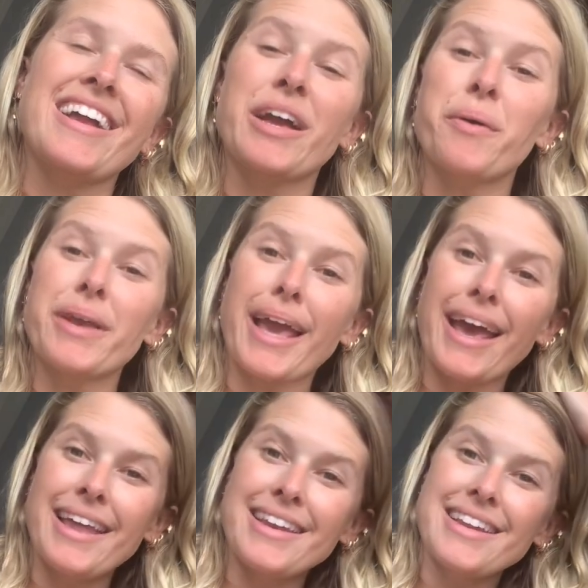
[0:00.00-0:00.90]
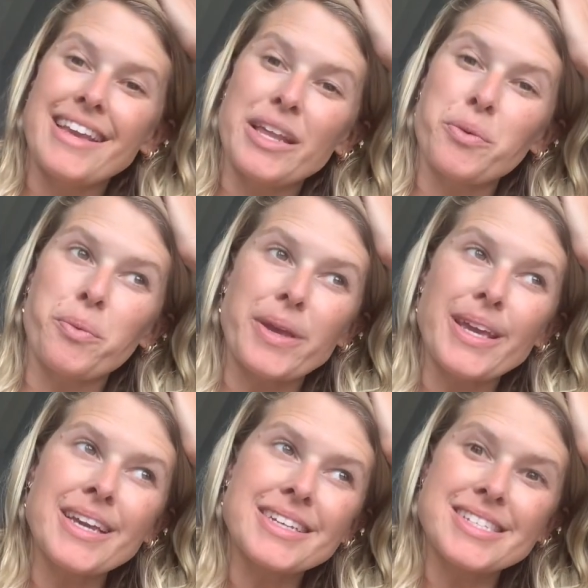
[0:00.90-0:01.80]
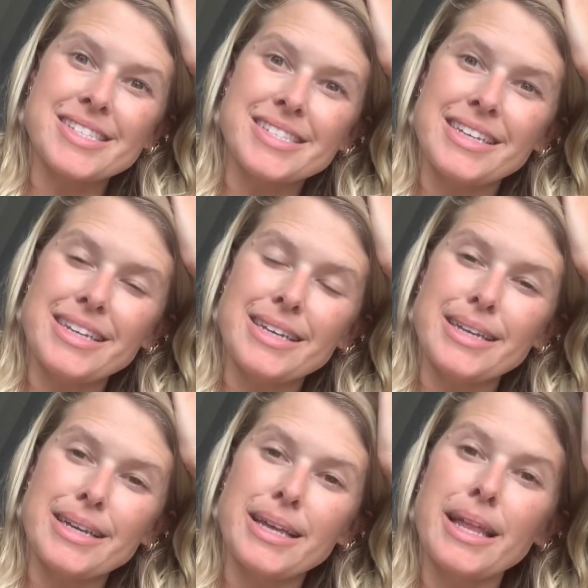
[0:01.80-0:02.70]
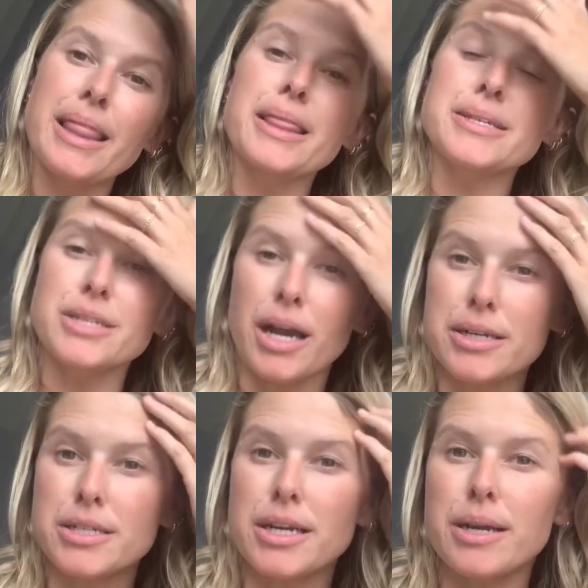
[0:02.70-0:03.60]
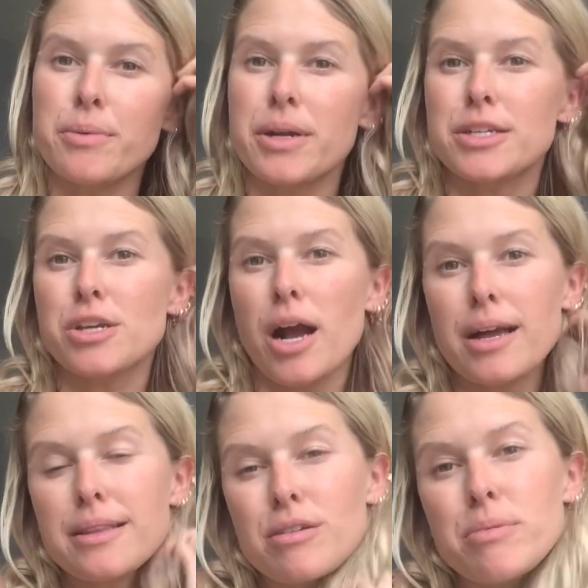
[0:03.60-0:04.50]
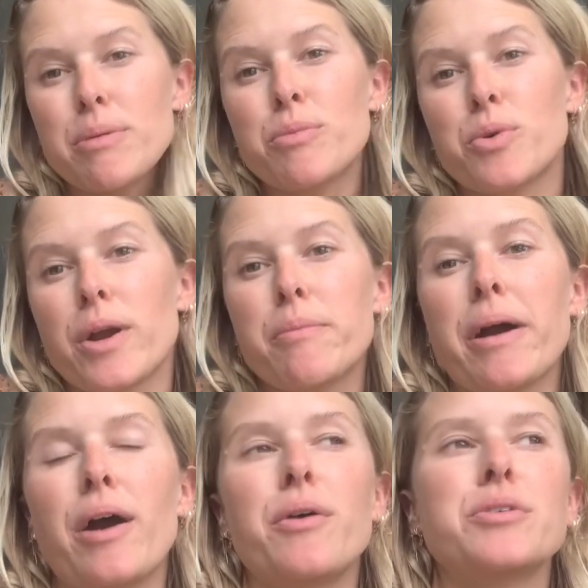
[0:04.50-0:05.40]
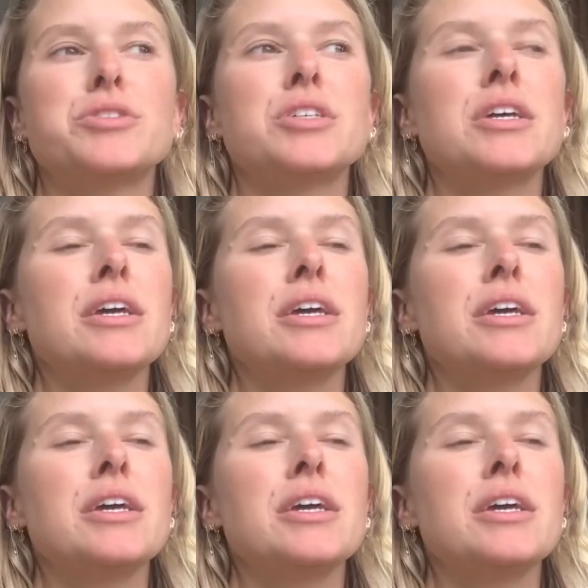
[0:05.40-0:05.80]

go again in a week to see the doctor, and we're going to talk a little bit more about